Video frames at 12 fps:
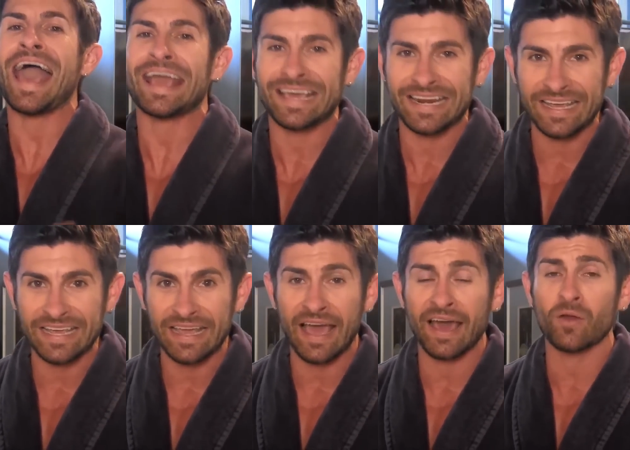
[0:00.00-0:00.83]

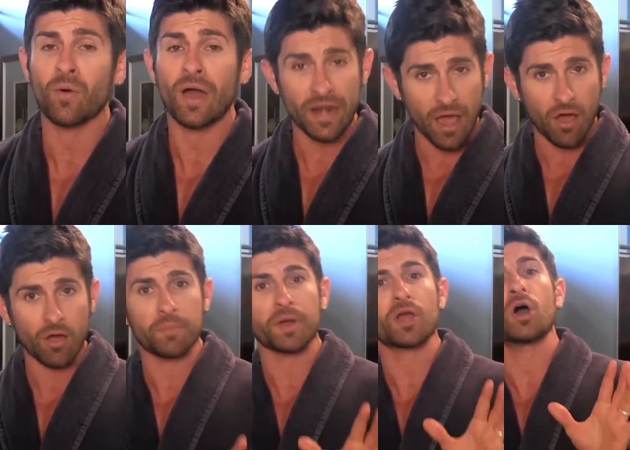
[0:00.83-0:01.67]
agony. How do I
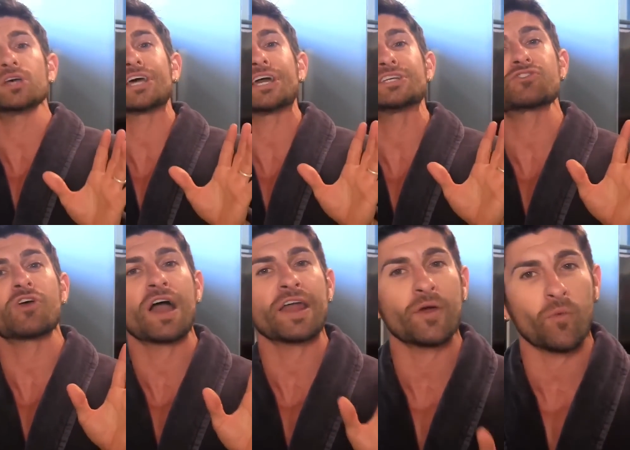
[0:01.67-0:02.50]
know? Because I
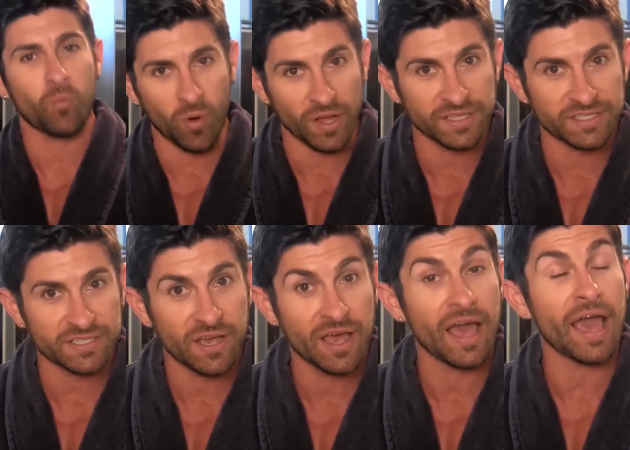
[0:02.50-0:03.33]
tried it
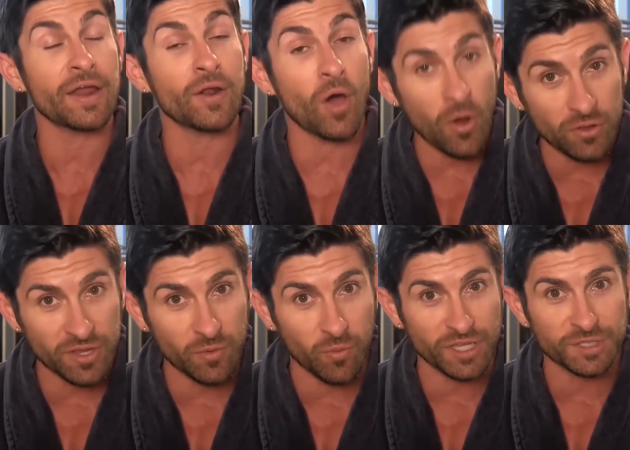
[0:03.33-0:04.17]
once. And
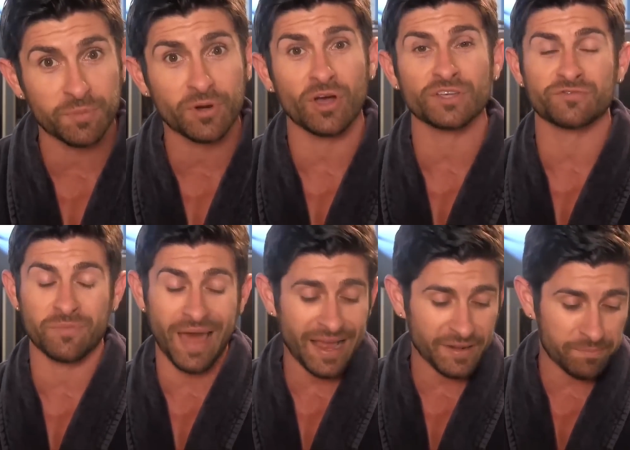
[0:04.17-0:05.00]
only once, because
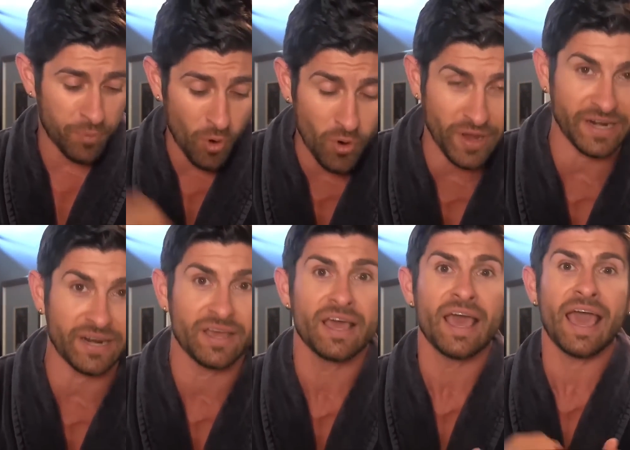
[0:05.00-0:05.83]
from that
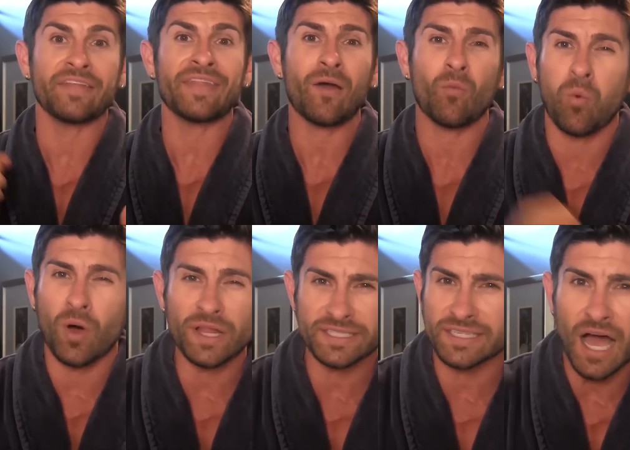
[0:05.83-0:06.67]
point and that
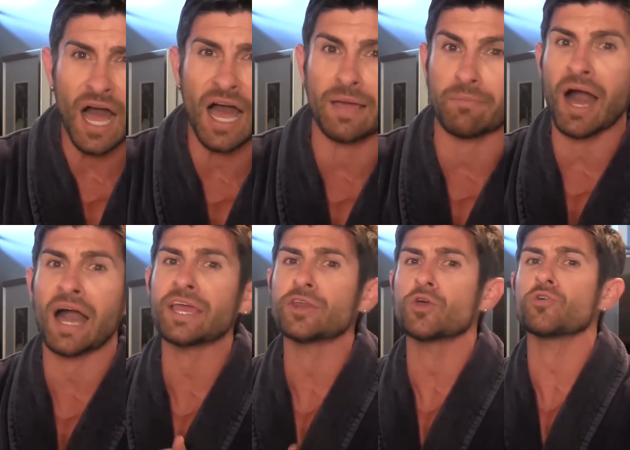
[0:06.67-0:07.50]
one time
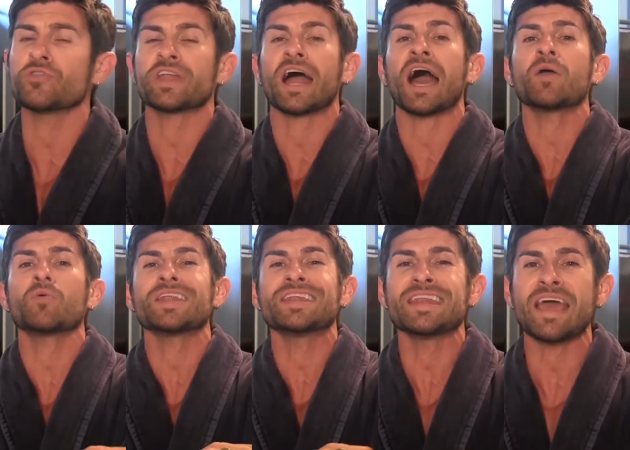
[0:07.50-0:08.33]
I knew that I
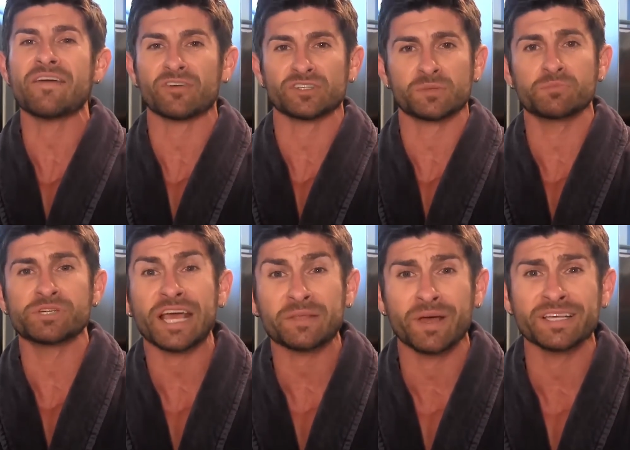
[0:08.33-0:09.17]
would never
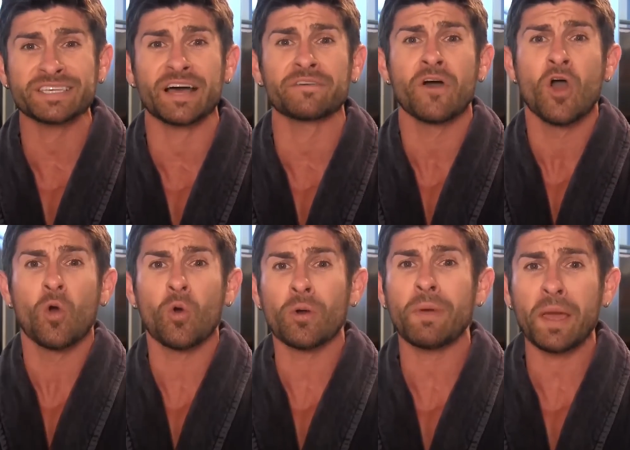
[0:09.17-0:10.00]
subject
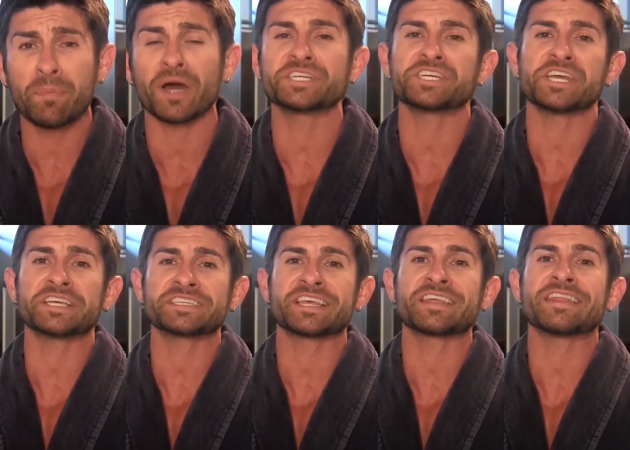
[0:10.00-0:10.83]
myself or my butt
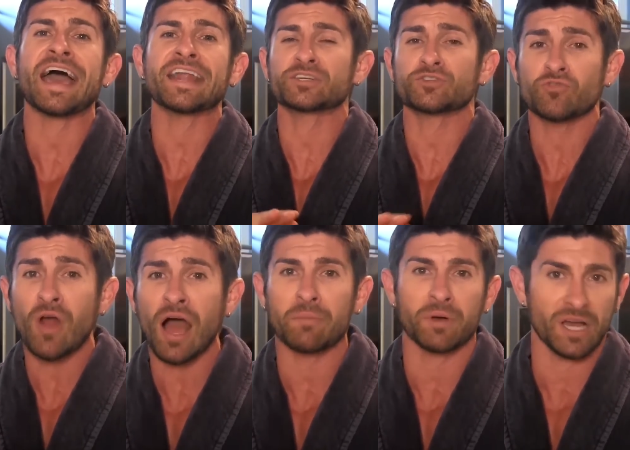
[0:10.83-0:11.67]
cheeks to that
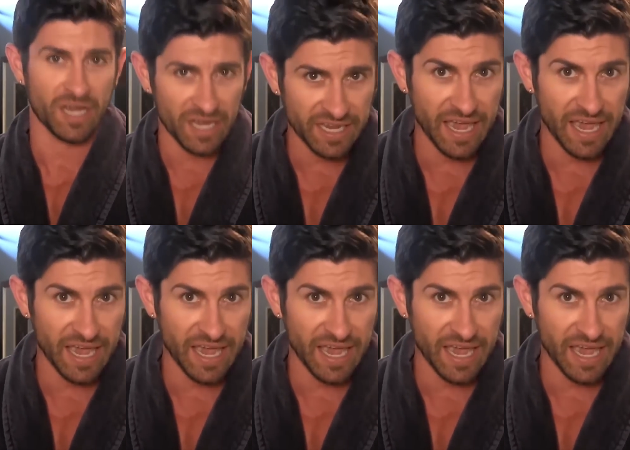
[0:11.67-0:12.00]
trauma